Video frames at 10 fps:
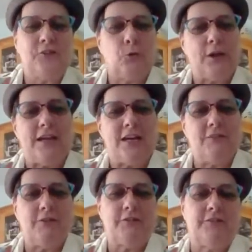so we
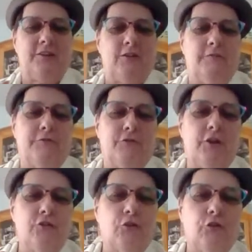have a set of
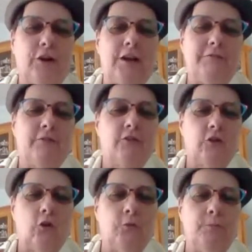treasure craft
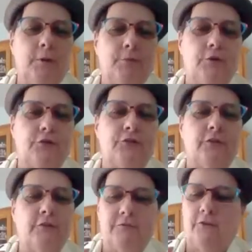salt and peppers
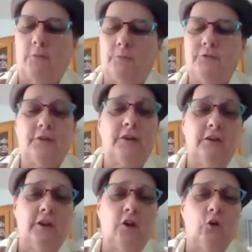from San
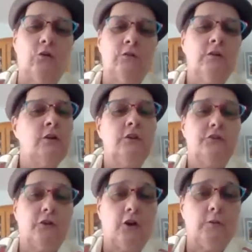Diego,
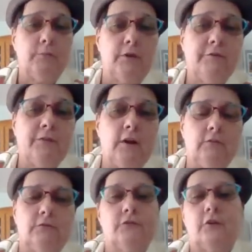starting bid
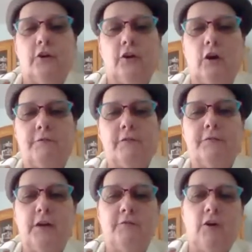starting off for
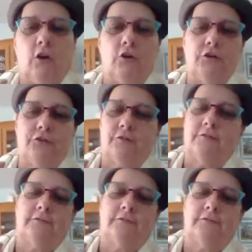five dollars.